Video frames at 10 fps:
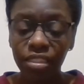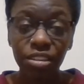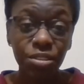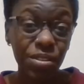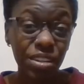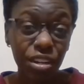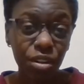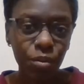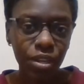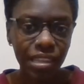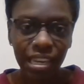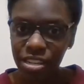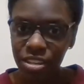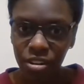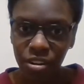that you can knit it with
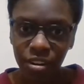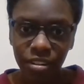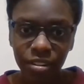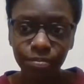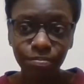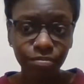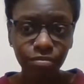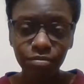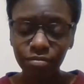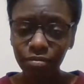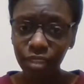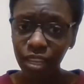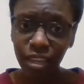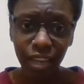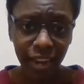any yarn
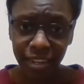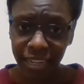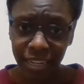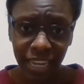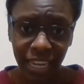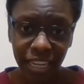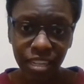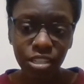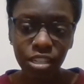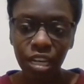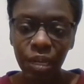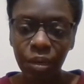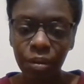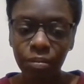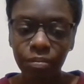at any gauge.
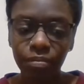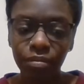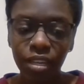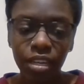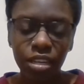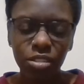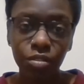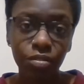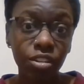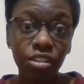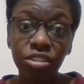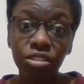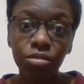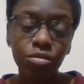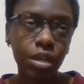So if you're going to
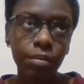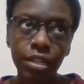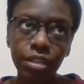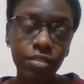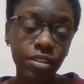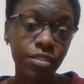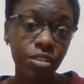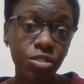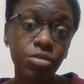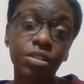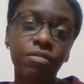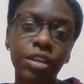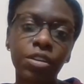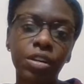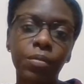use, I mean, even if you're using
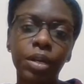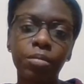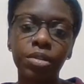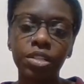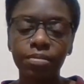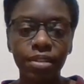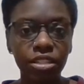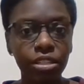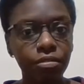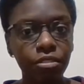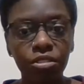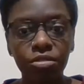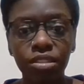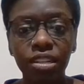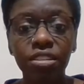fingering weight, but especially if you're
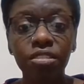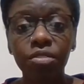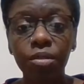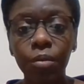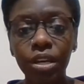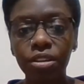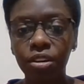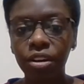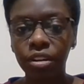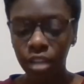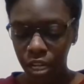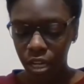using a different weight yarn,